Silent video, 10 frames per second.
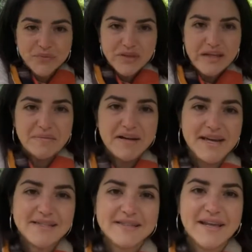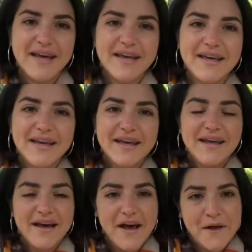in my yesterday
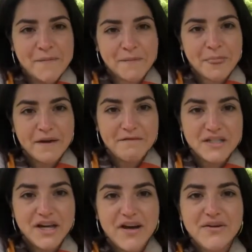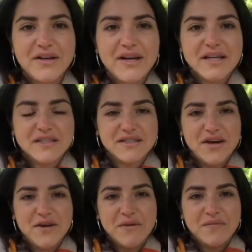video.
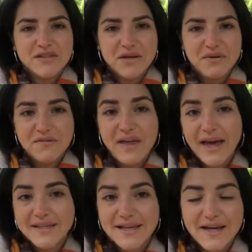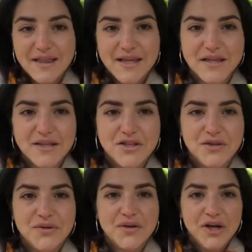So if that is anything that
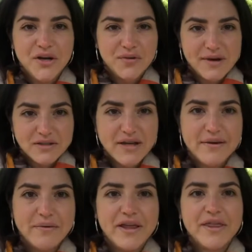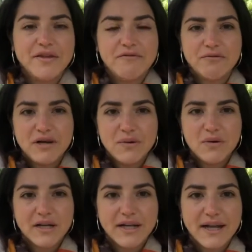you resonate with, if you really
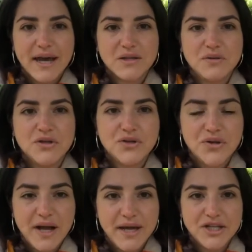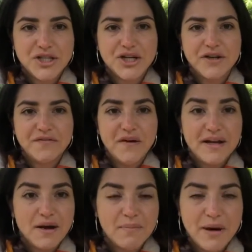want to connect with your true nature,
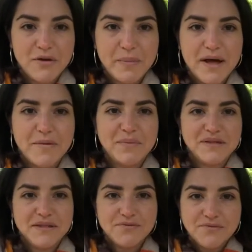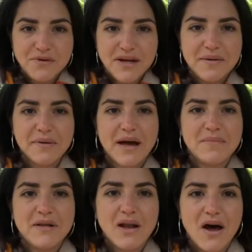find out about your purpose and really become
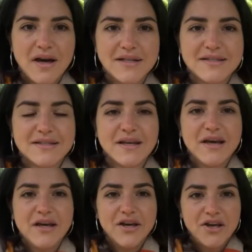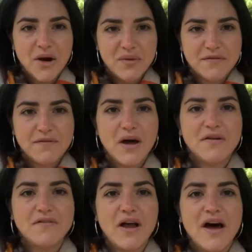aligned, you know, with the flow
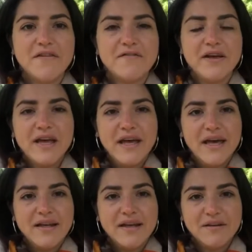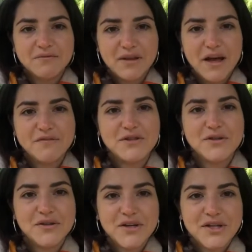of life, and would love
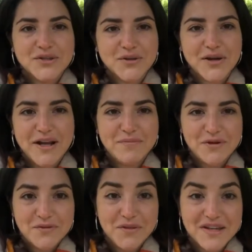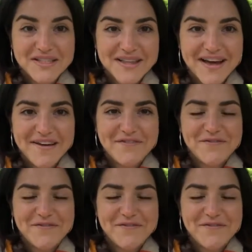to create beautiful things in life,